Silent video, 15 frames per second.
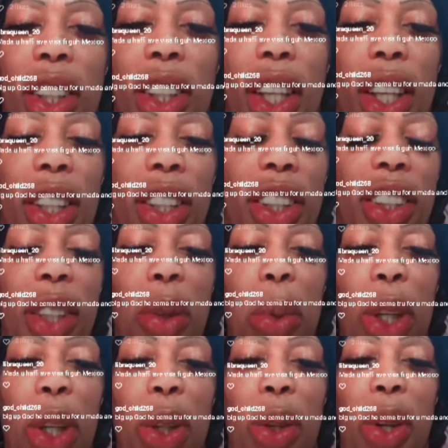Siri, I
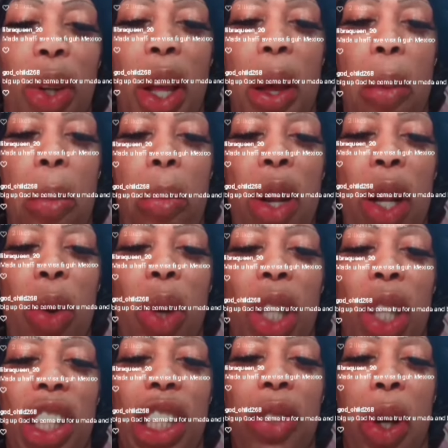do know, I know where
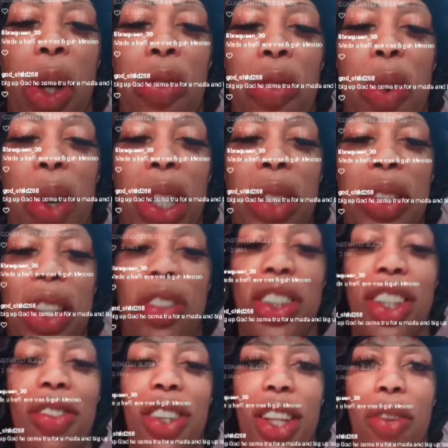Siri come from. I come to
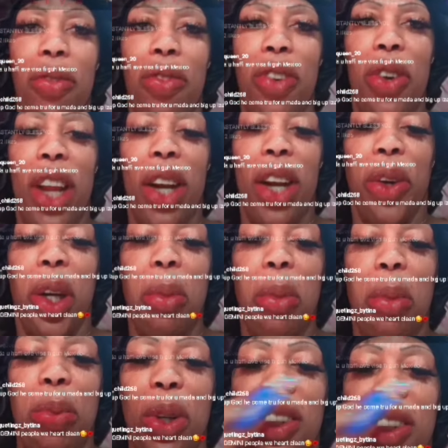myself, is a very agreeable
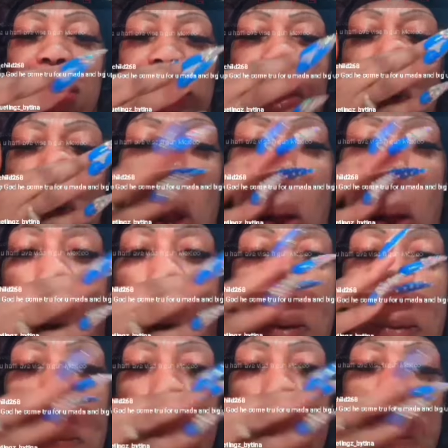person.
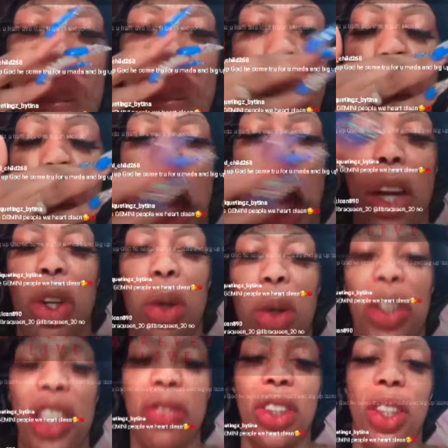Mm-hmm. I agree with
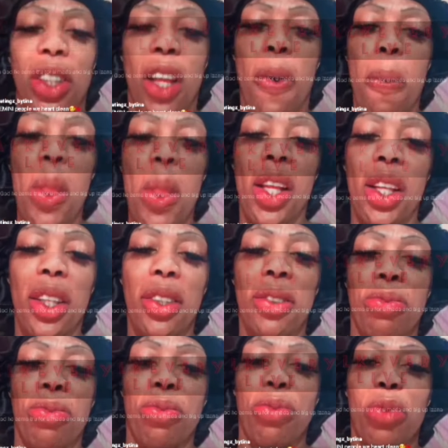myself.
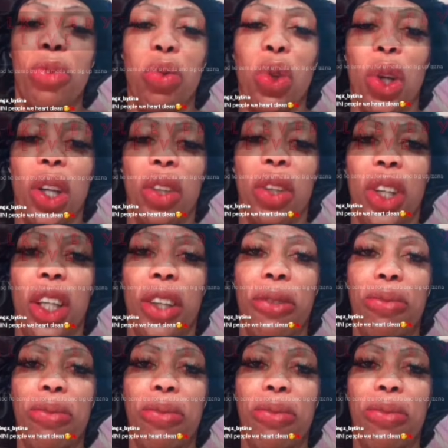So, agree.